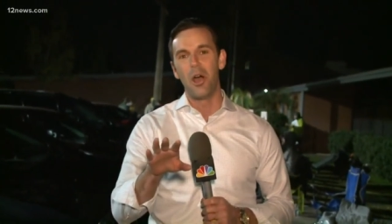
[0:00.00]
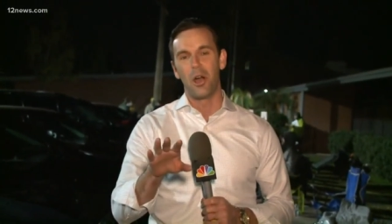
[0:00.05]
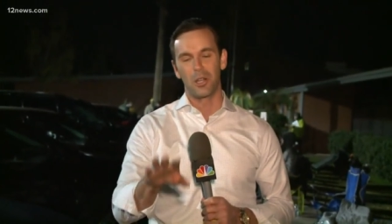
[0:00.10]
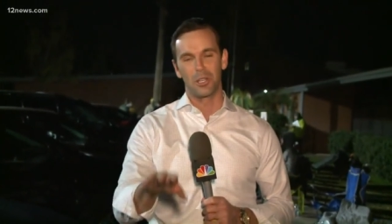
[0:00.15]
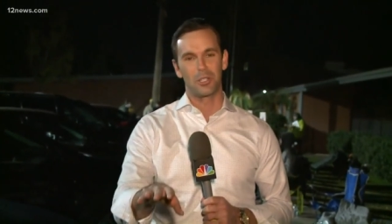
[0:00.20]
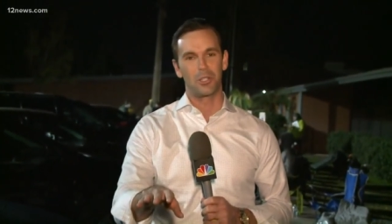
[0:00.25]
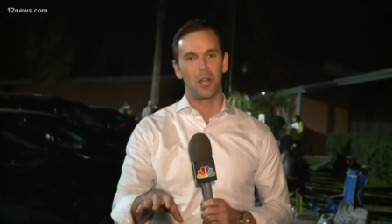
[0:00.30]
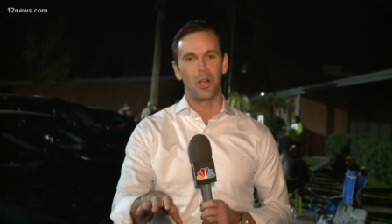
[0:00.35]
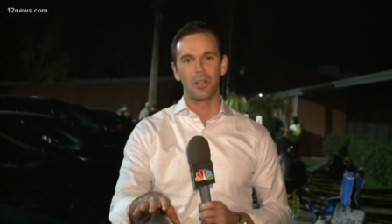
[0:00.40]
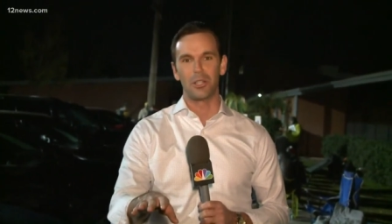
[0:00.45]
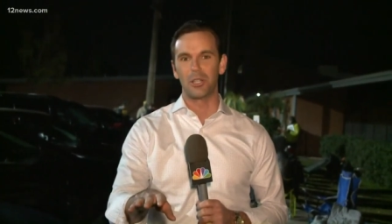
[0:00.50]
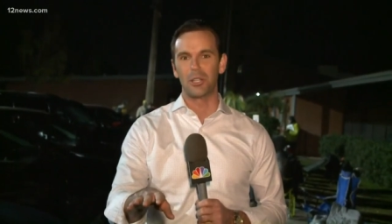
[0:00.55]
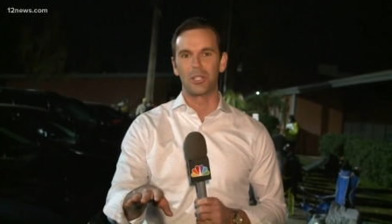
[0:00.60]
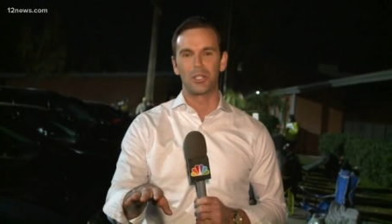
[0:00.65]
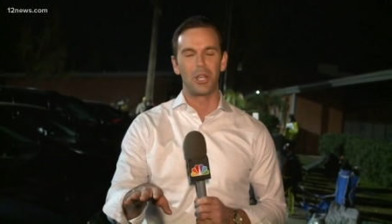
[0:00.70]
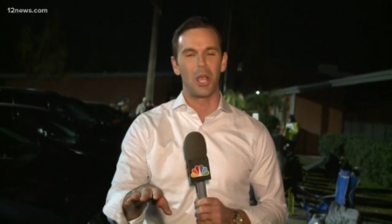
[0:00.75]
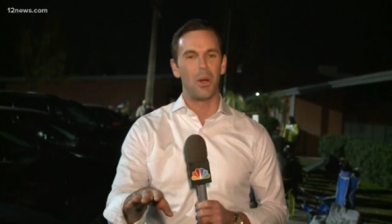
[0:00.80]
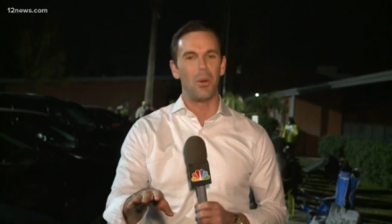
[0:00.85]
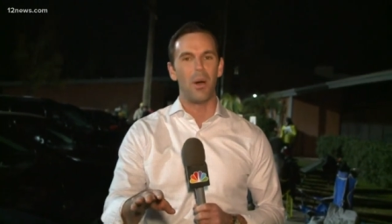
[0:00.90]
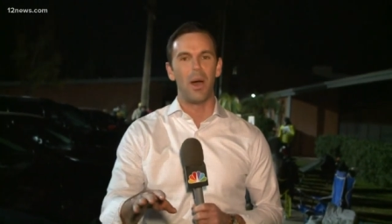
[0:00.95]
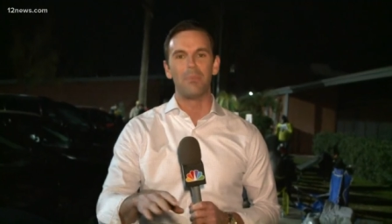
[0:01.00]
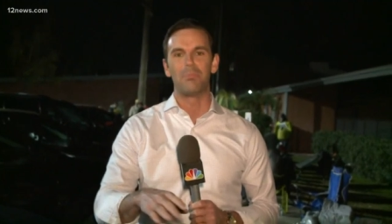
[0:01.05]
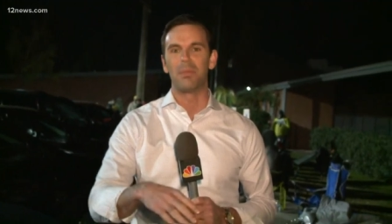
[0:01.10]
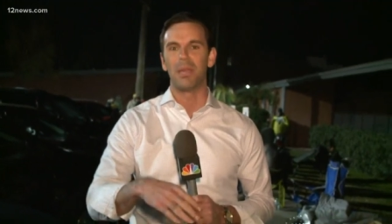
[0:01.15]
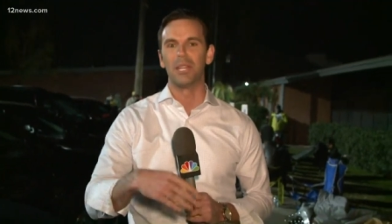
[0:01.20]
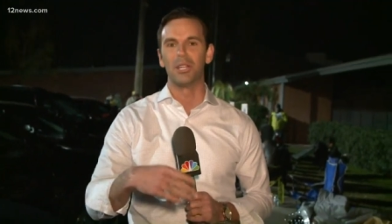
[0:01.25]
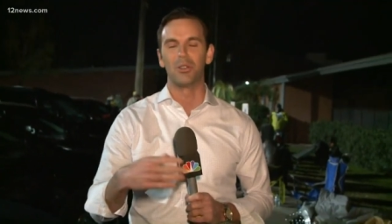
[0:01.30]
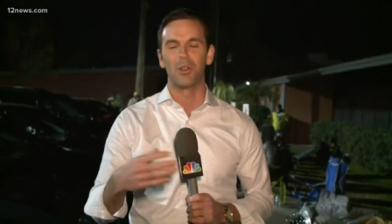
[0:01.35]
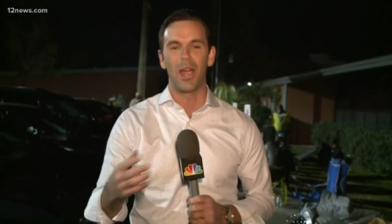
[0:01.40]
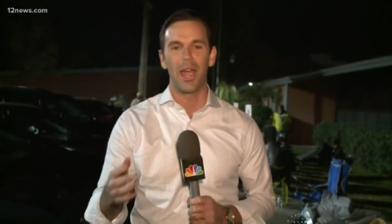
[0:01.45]
are starting to show up.
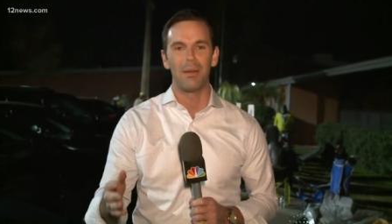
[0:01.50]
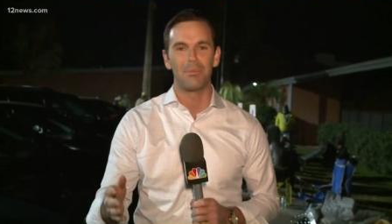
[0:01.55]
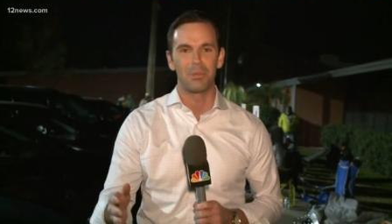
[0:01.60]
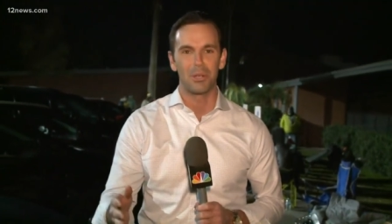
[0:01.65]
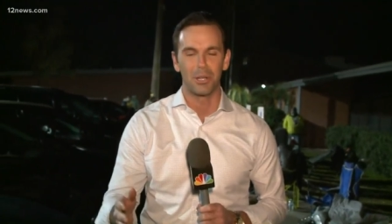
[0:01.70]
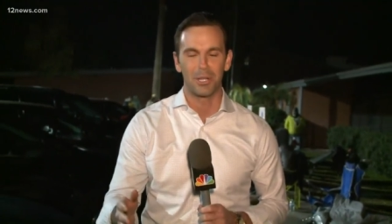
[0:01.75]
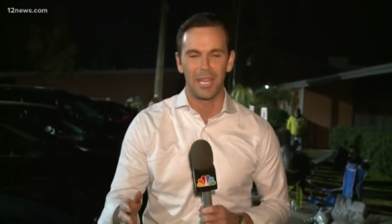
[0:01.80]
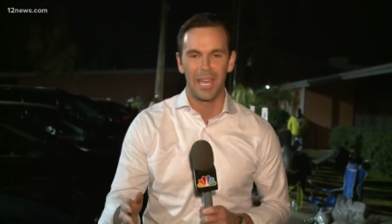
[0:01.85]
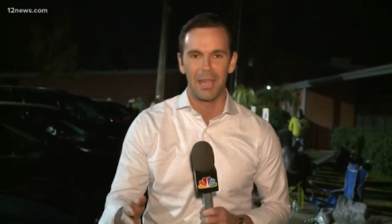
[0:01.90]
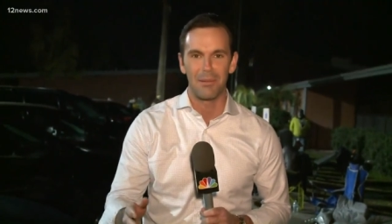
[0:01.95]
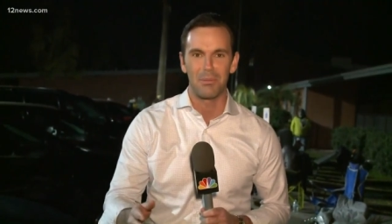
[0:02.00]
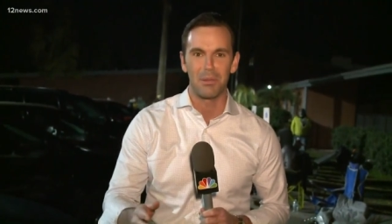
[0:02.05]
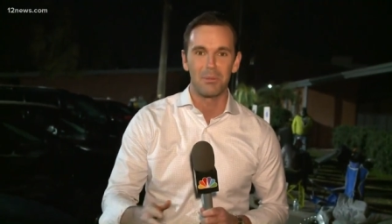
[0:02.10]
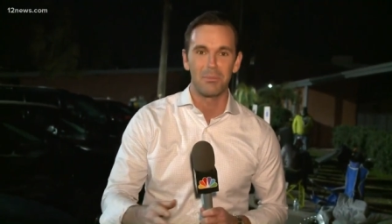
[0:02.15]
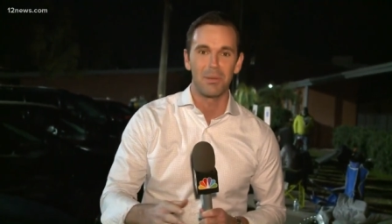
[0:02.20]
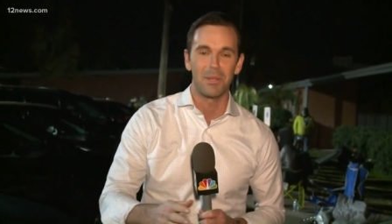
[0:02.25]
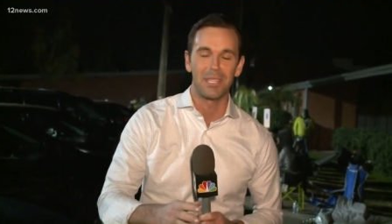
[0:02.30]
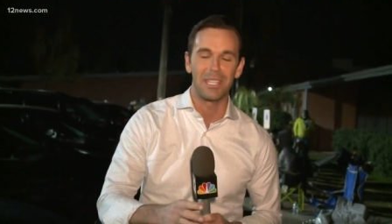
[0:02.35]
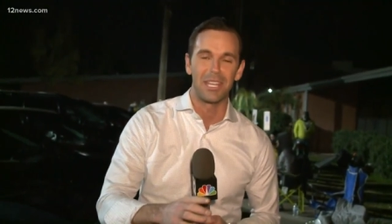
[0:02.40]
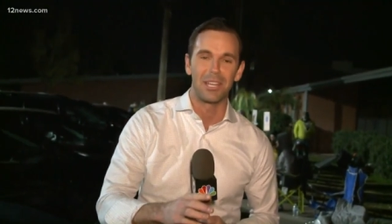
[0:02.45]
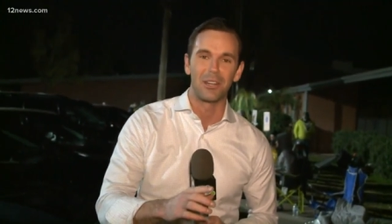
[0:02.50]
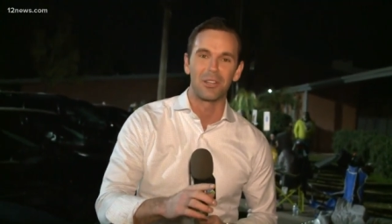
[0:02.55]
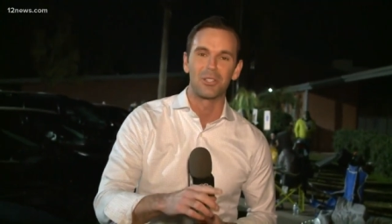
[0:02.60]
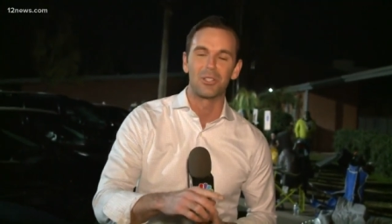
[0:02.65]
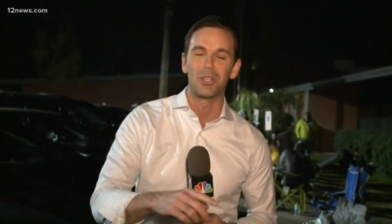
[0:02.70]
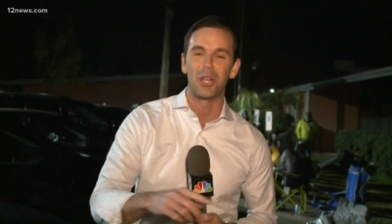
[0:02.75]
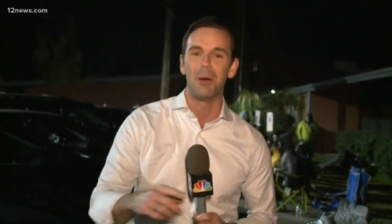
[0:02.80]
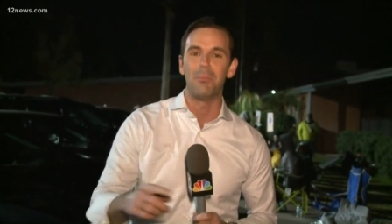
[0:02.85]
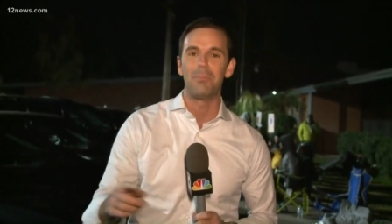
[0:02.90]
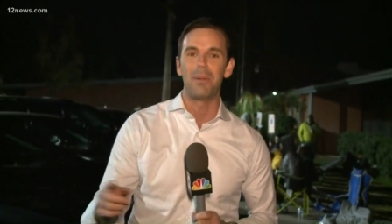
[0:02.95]
They grab their camping gear,
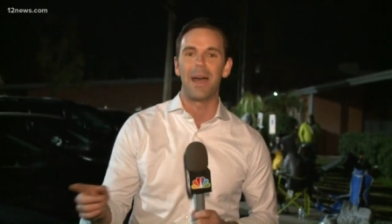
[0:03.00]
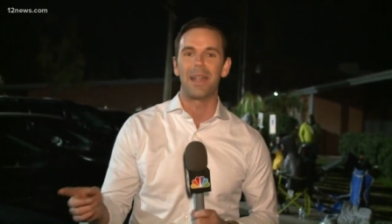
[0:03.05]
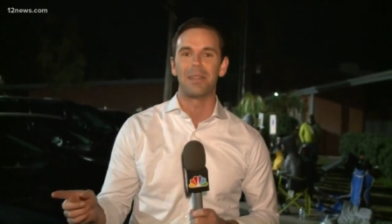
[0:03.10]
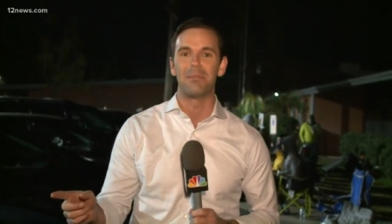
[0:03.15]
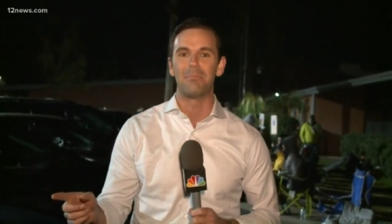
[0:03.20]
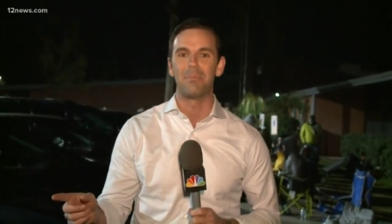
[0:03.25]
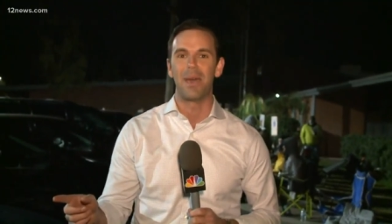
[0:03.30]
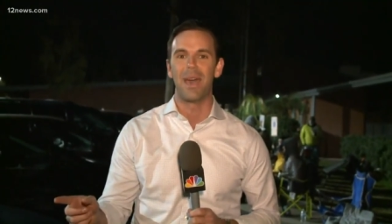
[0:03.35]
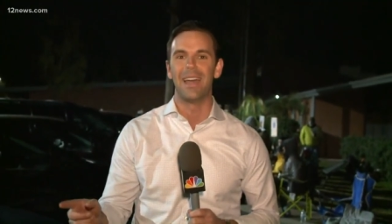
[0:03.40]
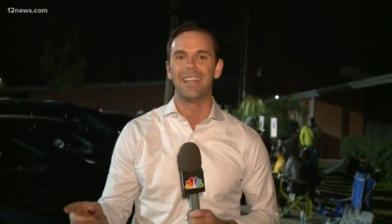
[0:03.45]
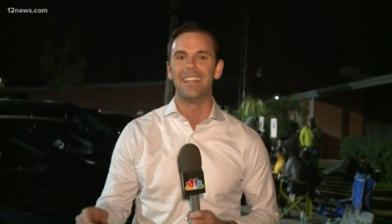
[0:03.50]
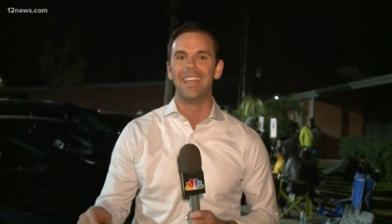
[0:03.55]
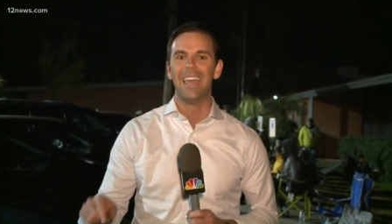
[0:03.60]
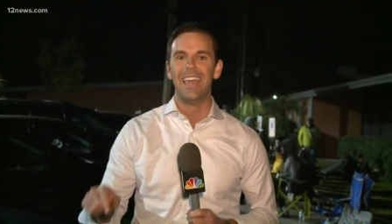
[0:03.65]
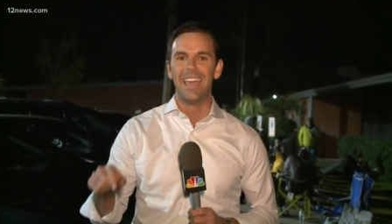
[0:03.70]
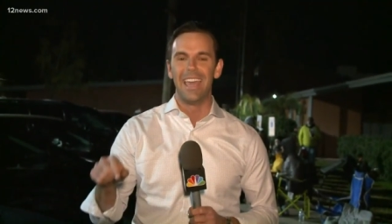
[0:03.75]
jump out of bed,